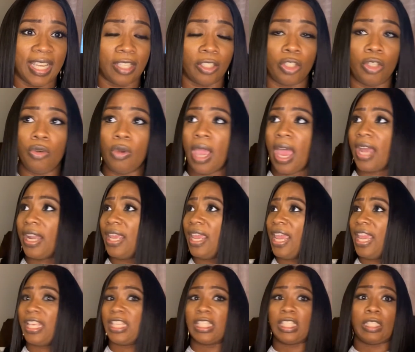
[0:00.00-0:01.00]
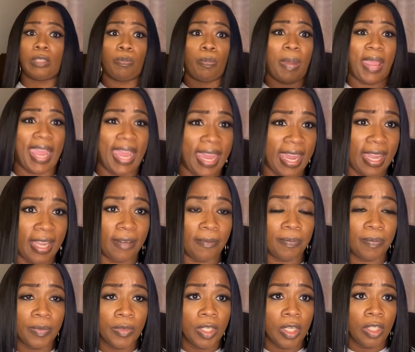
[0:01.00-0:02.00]
You got to expand
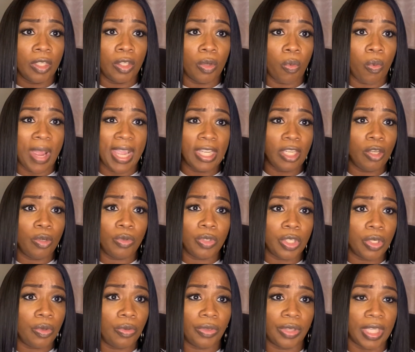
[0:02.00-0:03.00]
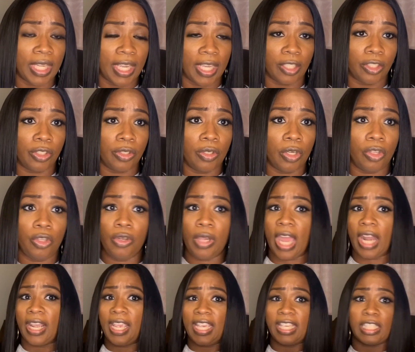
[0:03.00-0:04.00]
the way you do things. You know, you got
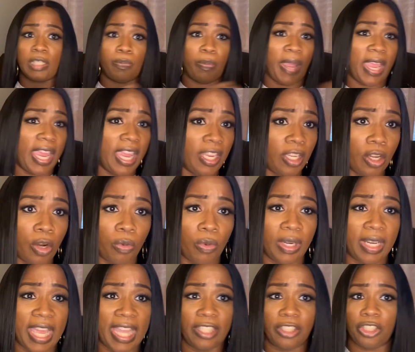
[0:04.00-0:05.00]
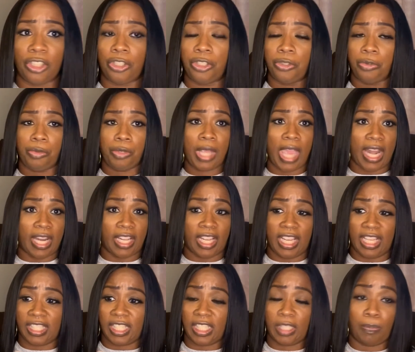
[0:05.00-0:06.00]
to expand your relationship. You got to
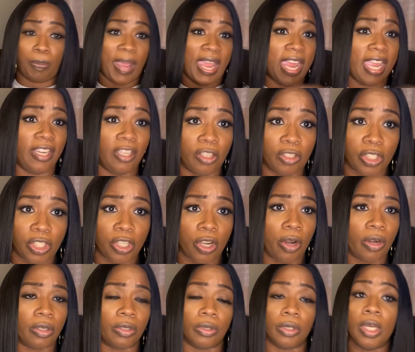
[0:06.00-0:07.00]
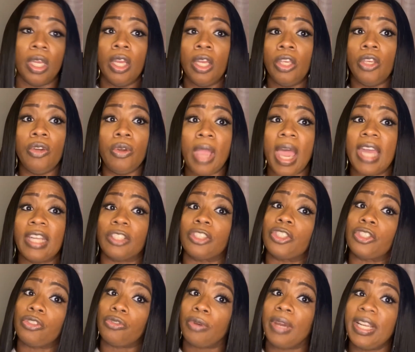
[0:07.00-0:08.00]
expand your circle. You got to
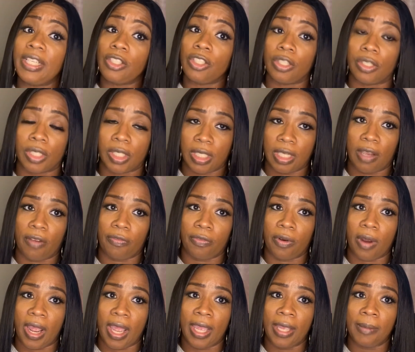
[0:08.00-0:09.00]
stretch yourself, right?